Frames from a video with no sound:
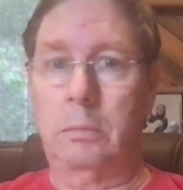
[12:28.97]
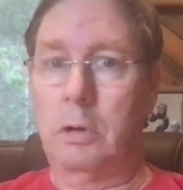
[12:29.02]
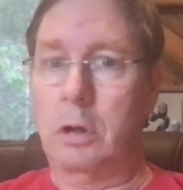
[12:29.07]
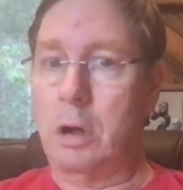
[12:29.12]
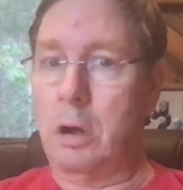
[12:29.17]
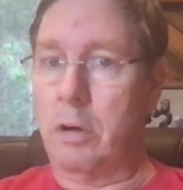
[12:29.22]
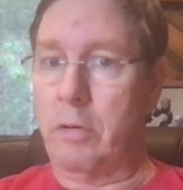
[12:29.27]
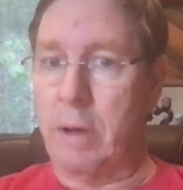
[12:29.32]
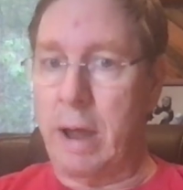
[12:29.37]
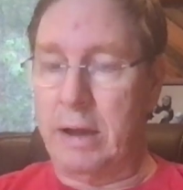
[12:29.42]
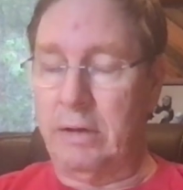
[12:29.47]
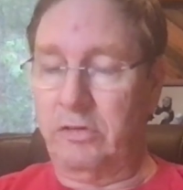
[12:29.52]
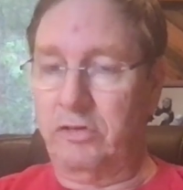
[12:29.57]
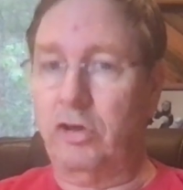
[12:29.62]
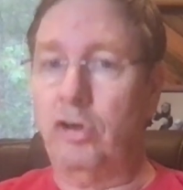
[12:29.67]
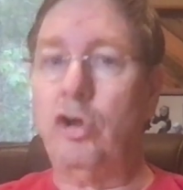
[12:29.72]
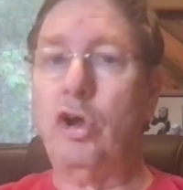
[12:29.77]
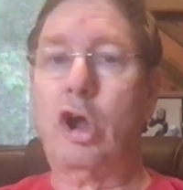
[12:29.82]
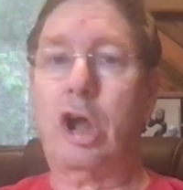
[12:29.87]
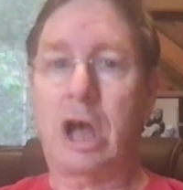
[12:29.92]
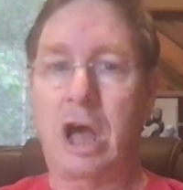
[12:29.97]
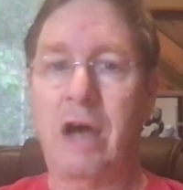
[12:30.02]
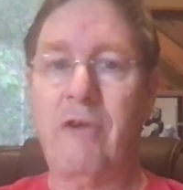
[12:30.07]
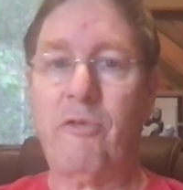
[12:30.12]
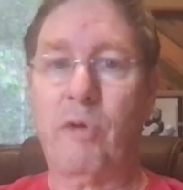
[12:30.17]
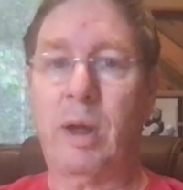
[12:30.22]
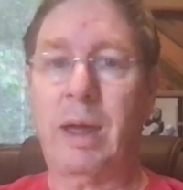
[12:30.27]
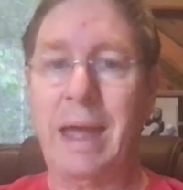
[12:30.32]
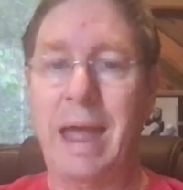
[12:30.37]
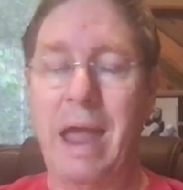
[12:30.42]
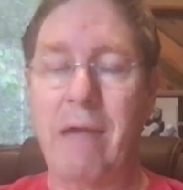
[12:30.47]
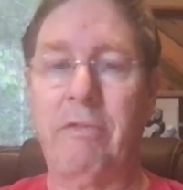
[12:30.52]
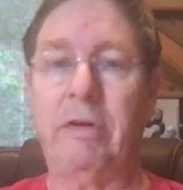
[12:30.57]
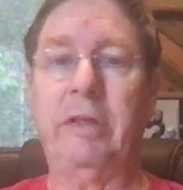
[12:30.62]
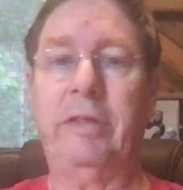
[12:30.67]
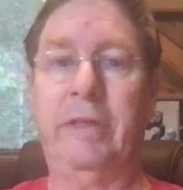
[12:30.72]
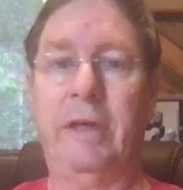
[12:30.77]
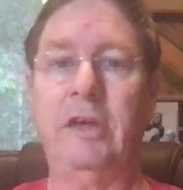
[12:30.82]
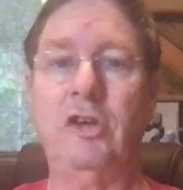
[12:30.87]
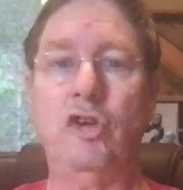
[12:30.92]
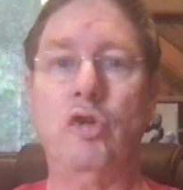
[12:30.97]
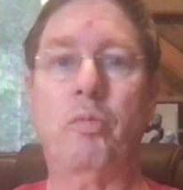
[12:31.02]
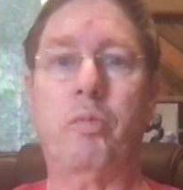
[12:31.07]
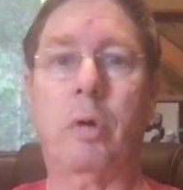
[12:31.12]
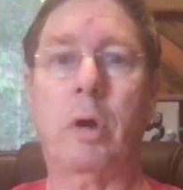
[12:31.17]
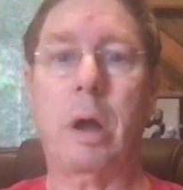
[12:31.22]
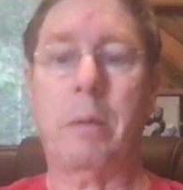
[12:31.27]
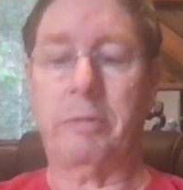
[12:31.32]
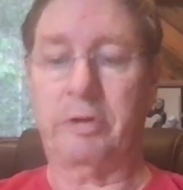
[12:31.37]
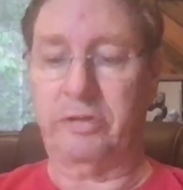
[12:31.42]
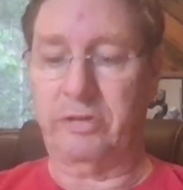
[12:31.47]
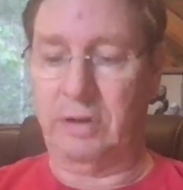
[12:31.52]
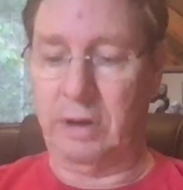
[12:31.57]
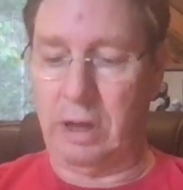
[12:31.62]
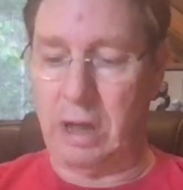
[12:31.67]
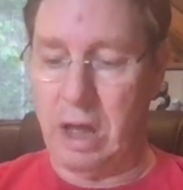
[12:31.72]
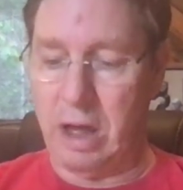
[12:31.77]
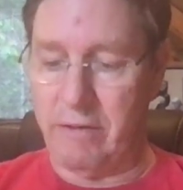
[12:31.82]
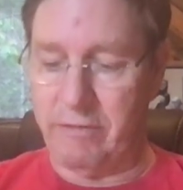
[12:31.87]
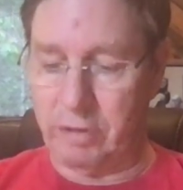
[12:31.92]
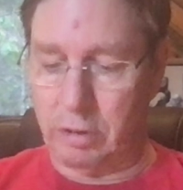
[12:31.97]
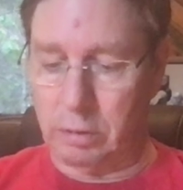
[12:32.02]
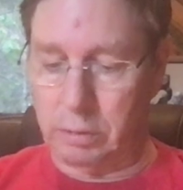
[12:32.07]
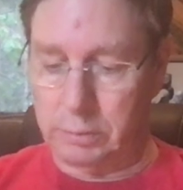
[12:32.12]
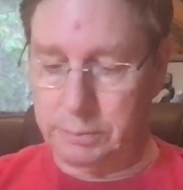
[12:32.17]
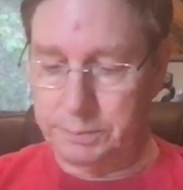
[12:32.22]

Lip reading: All right? So you're covering everything you promised to cover.